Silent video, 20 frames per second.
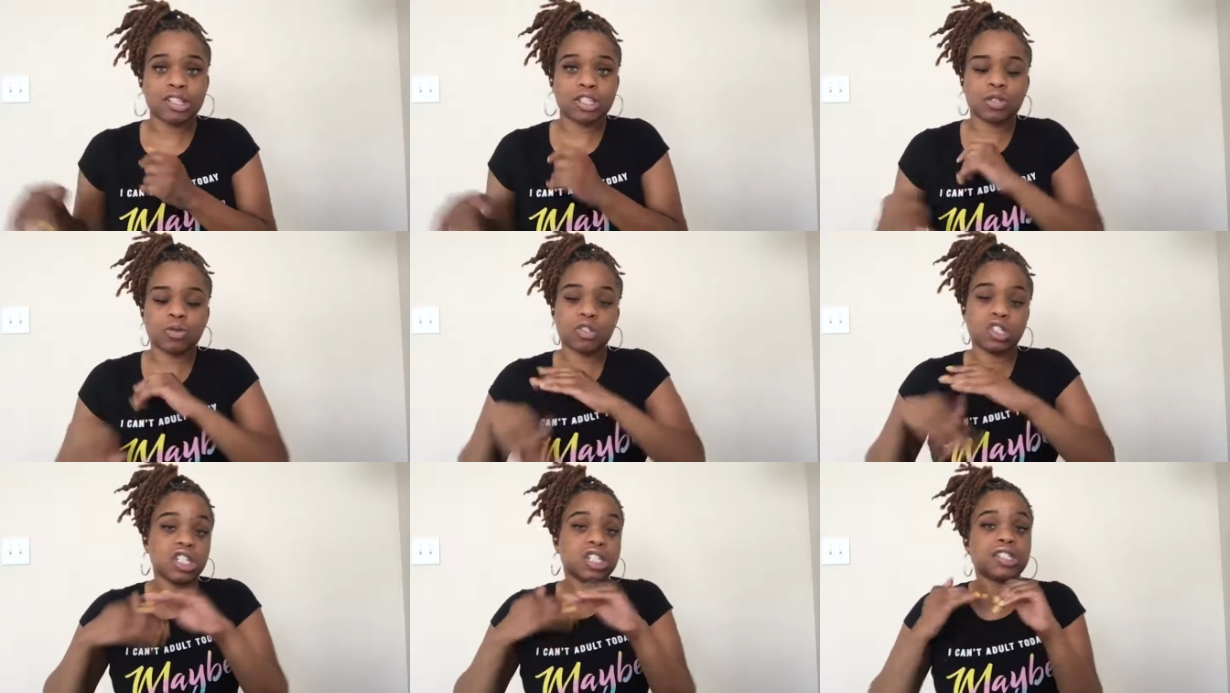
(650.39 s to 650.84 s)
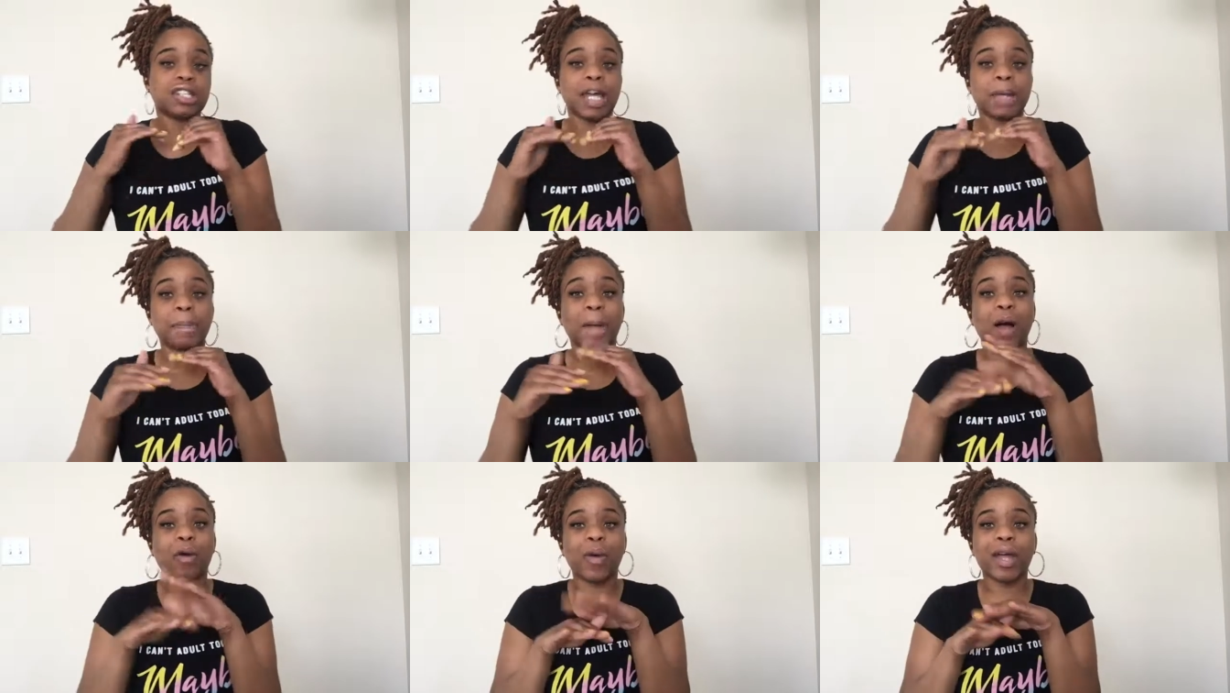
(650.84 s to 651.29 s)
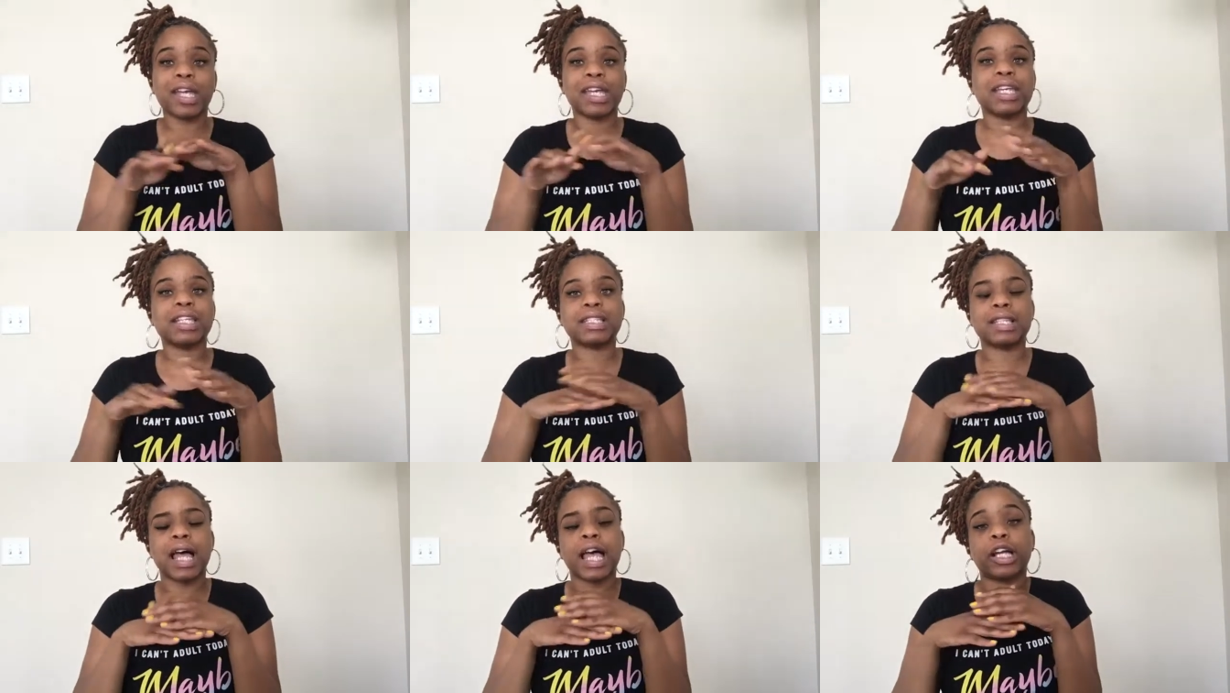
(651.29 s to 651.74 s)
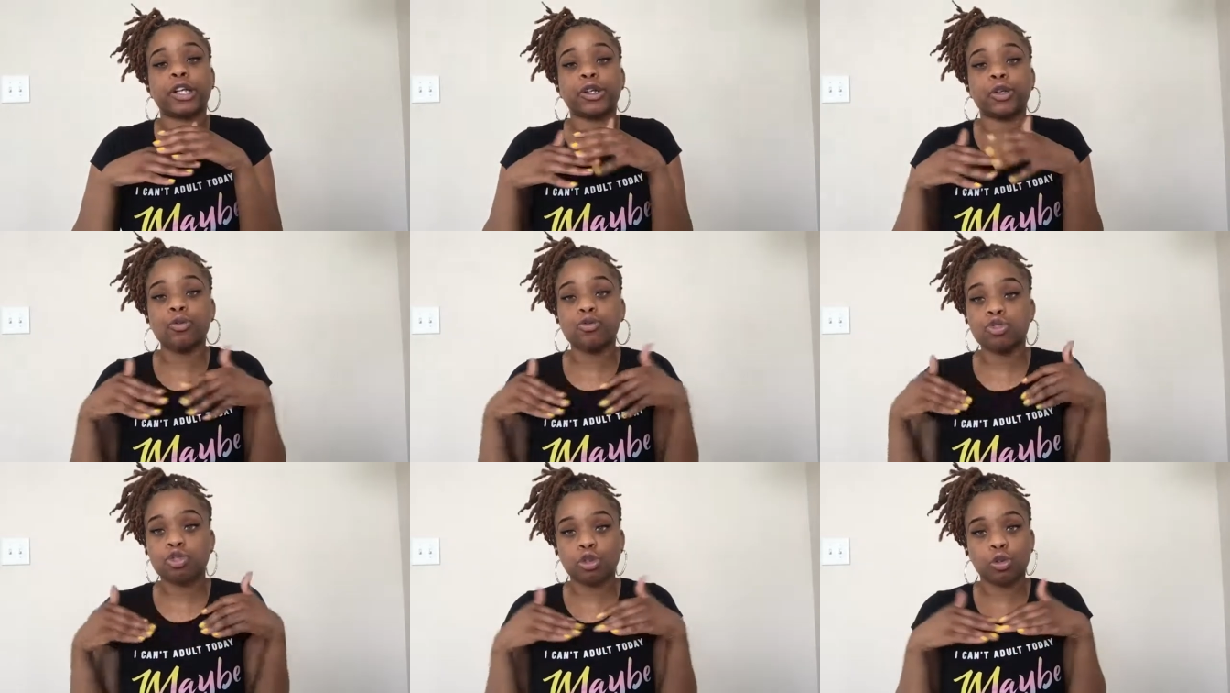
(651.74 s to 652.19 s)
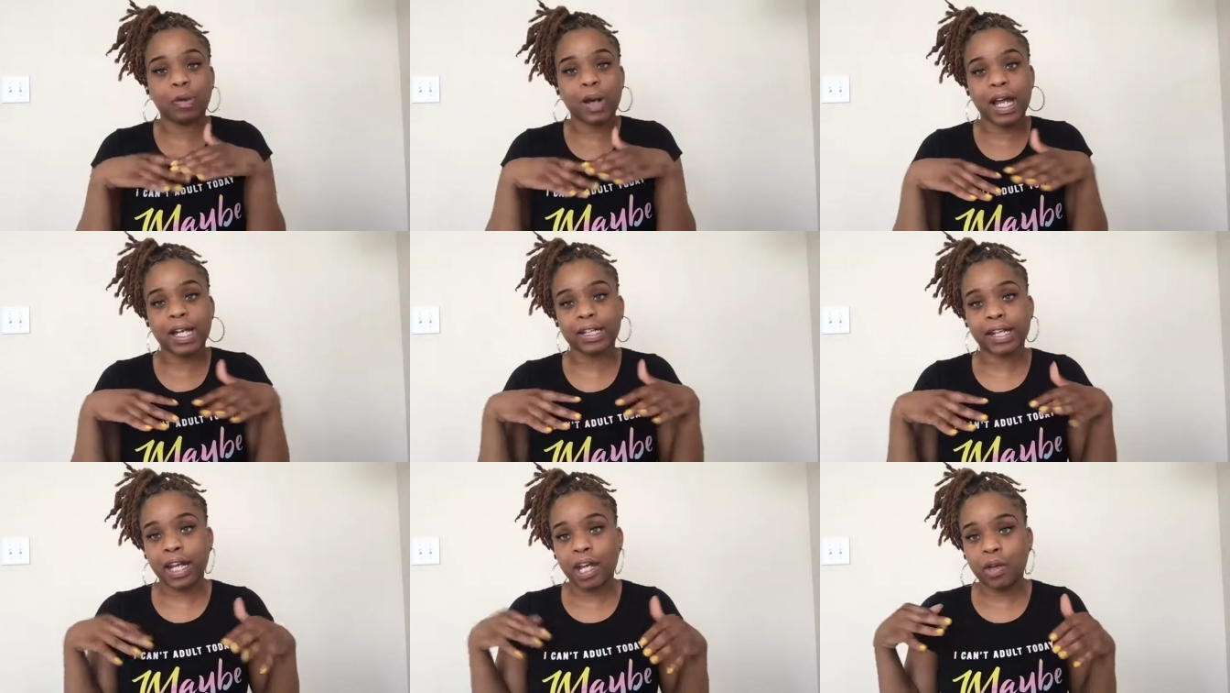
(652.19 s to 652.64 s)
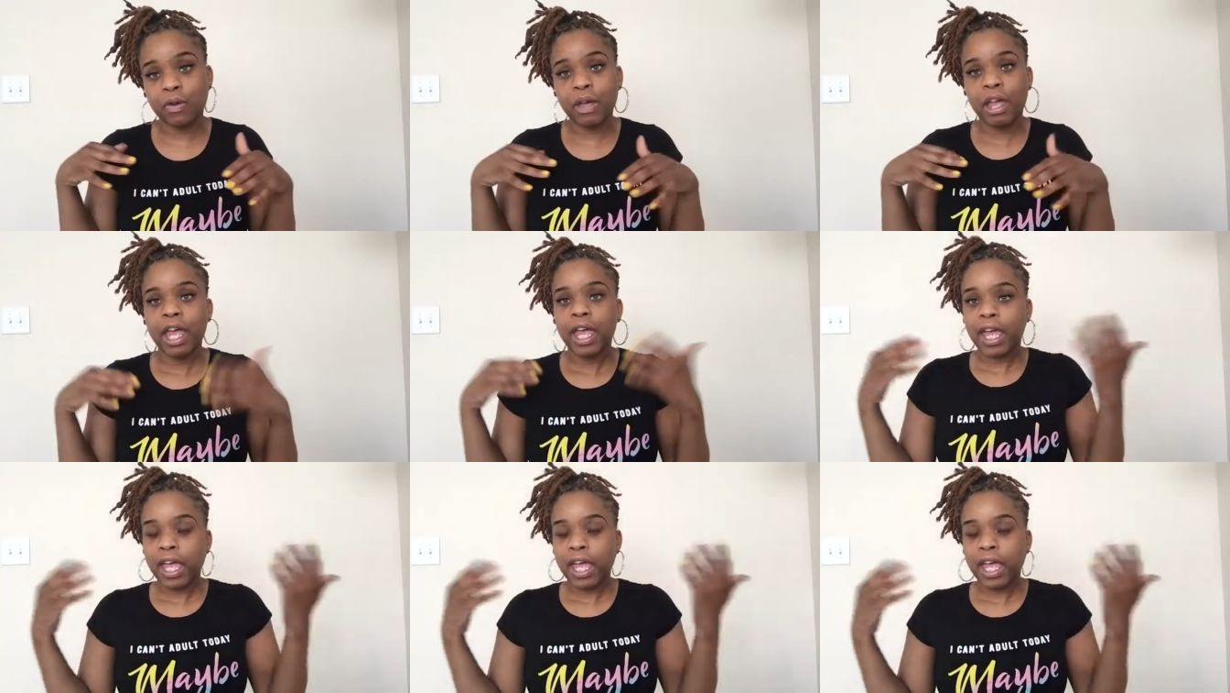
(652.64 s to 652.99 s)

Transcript: So it's just like my weight is like neutral right now.